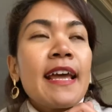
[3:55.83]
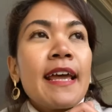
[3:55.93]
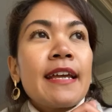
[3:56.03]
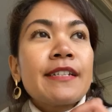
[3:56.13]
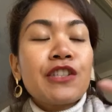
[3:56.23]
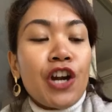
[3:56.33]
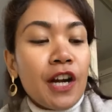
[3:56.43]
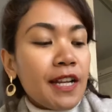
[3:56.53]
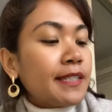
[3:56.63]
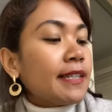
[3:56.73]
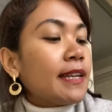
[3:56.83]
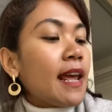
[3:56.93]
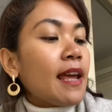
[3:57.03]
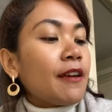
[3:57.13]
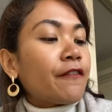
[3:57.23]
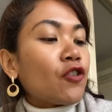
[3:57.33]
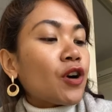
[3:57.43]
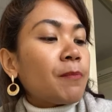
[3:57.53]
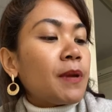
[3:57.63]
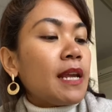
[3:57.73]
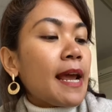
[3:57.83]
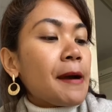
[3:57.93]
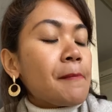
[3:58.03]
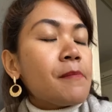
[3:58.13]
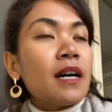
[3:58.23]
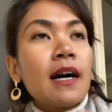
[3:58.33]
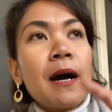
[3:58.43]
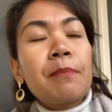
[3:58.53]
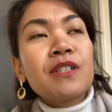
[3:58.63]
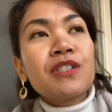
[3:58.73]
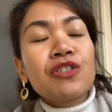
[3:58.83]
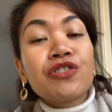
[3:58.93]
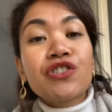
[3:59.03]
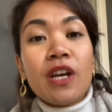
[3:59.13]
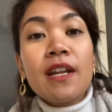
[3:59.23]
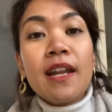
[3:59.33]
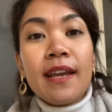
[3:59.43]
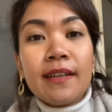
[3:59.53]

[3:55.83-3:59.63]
starting today, 4 p.m., up until Sunday,